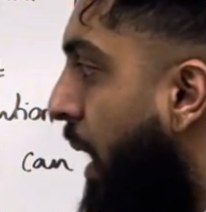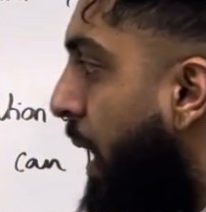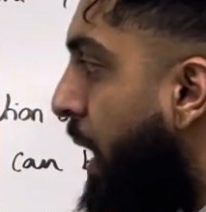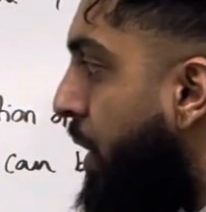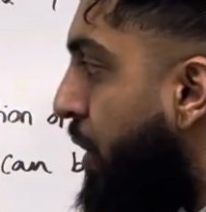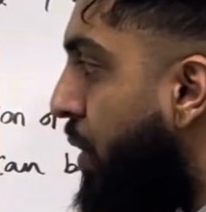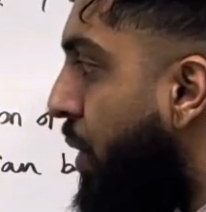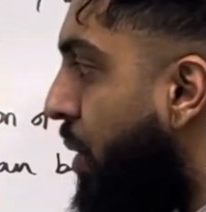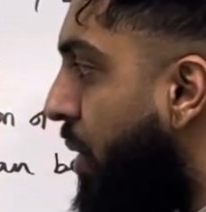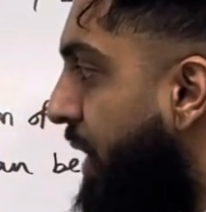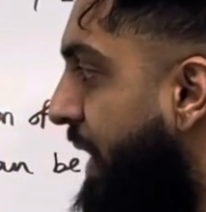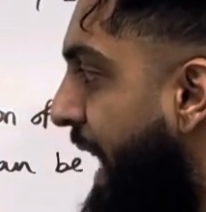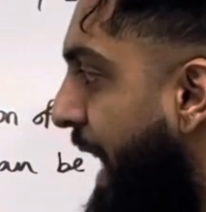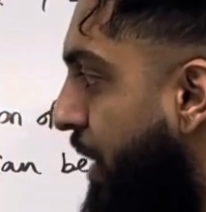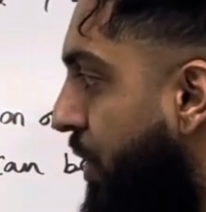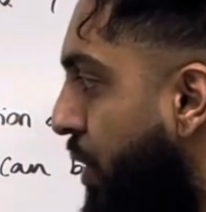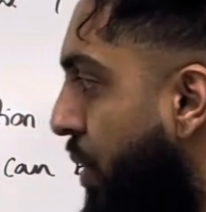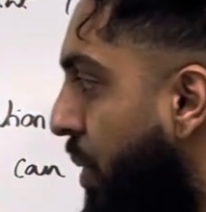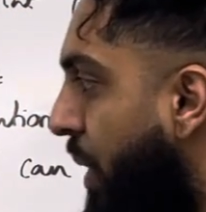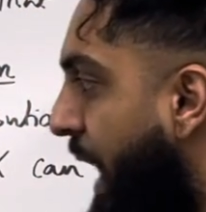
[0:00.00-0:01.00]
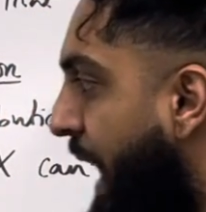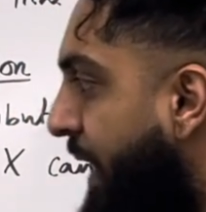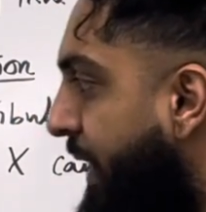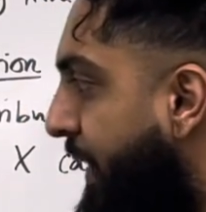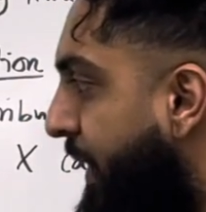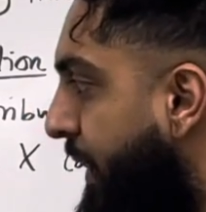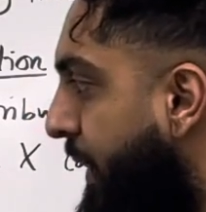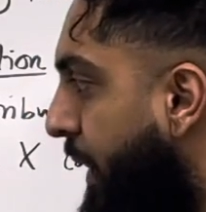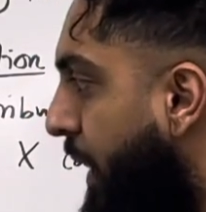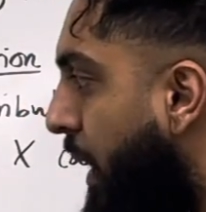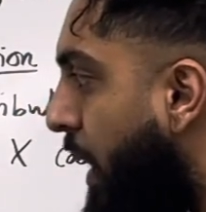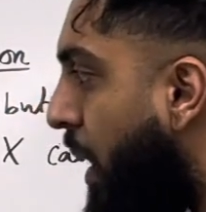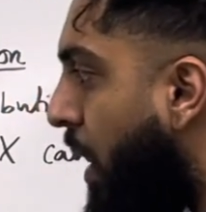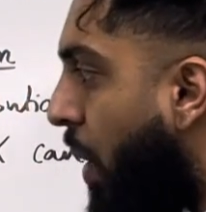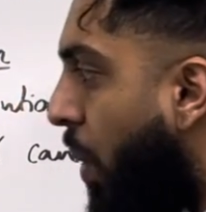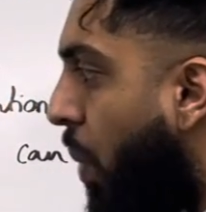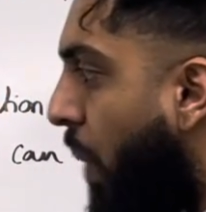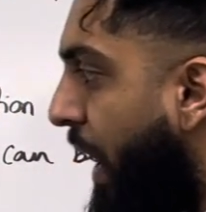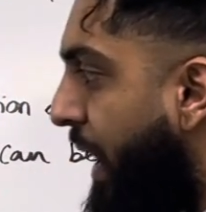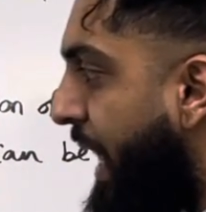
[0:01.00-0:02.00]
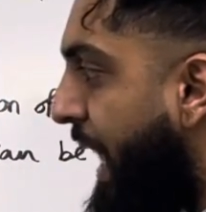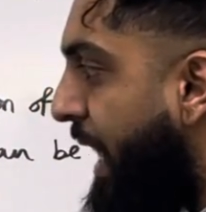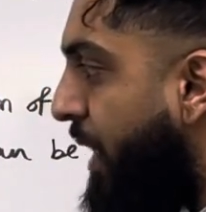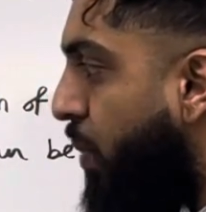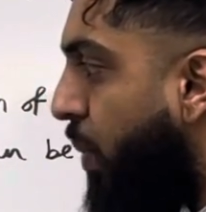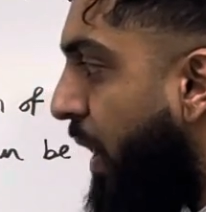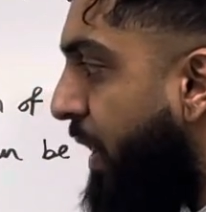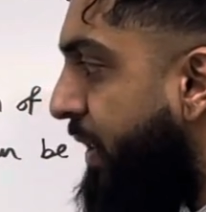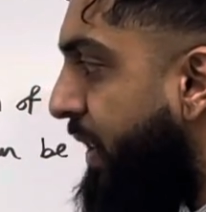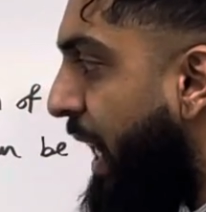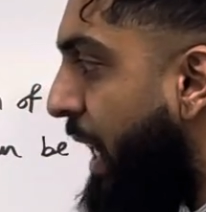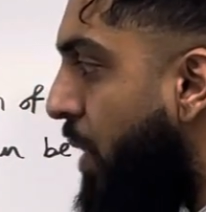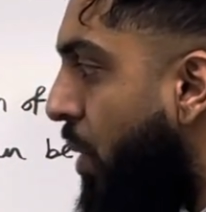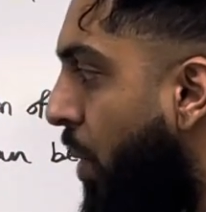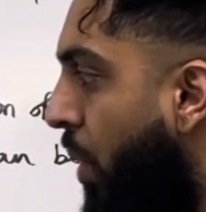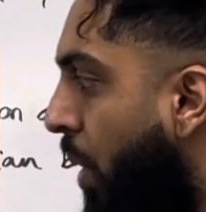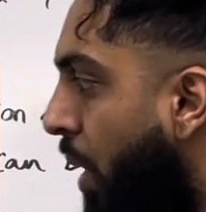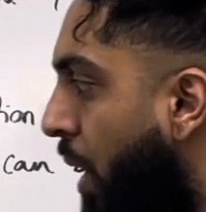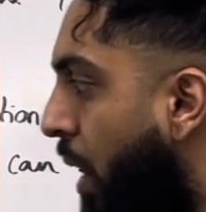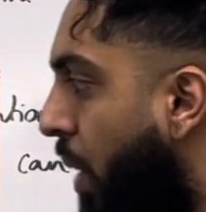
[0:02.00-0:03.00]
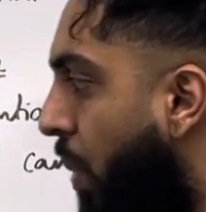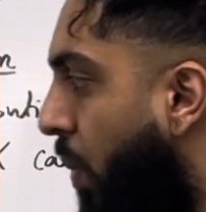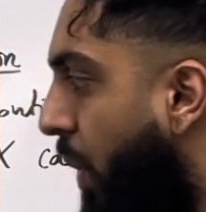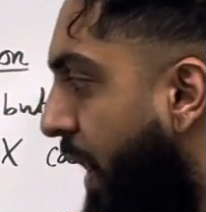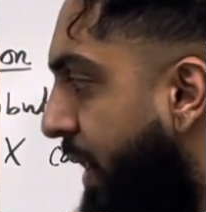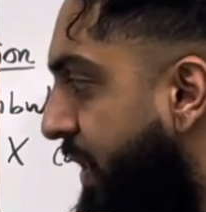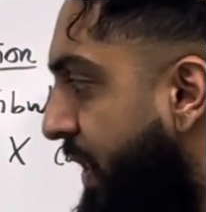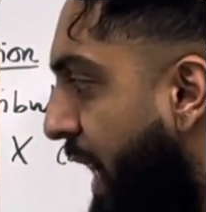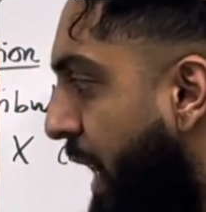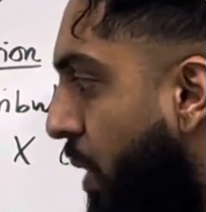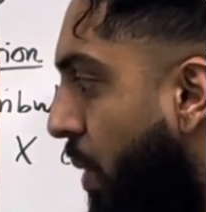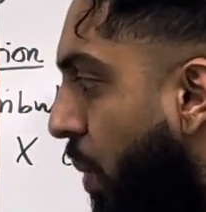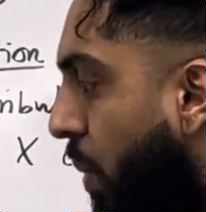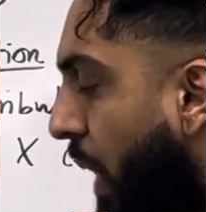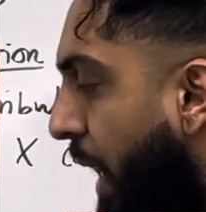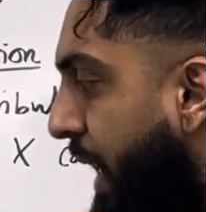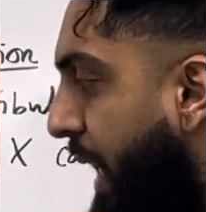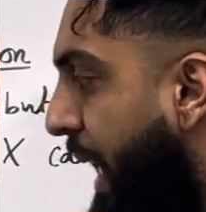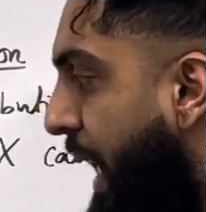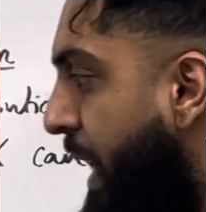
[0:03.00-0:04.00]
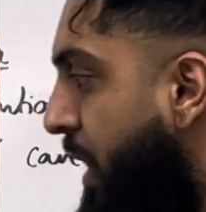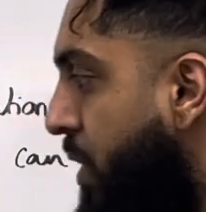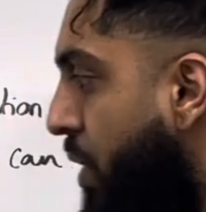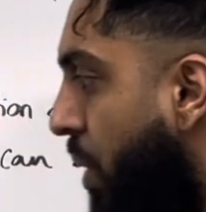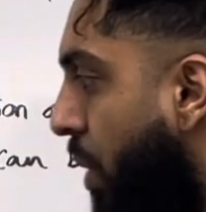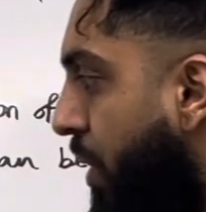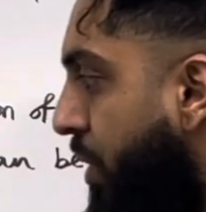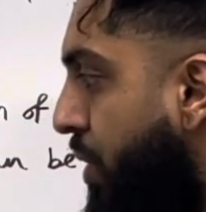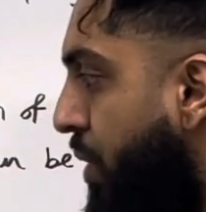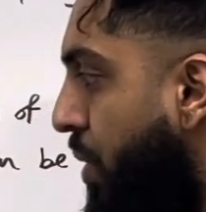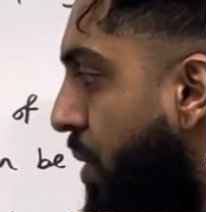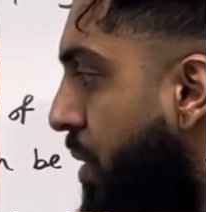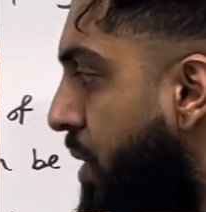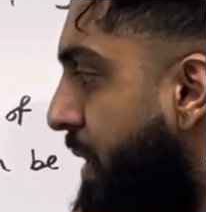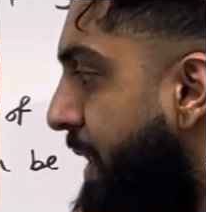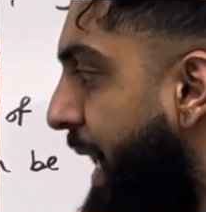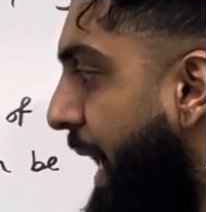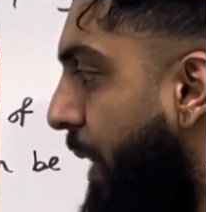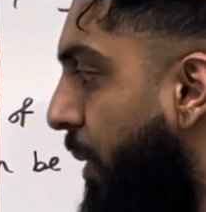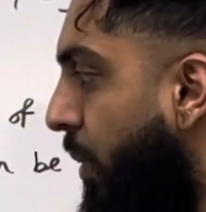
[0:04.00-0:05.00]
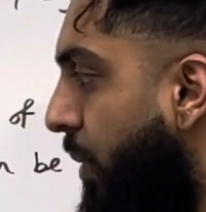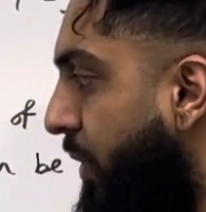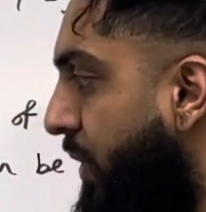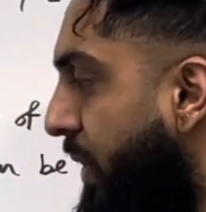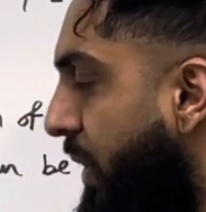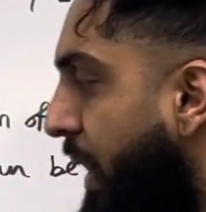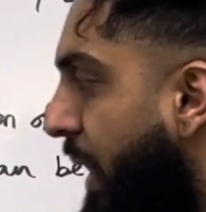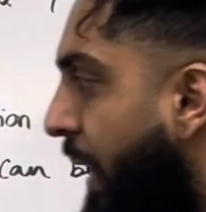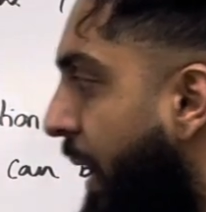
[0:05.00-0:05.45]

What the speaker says: You could get two heads, one head, one tail, one head, or two tails.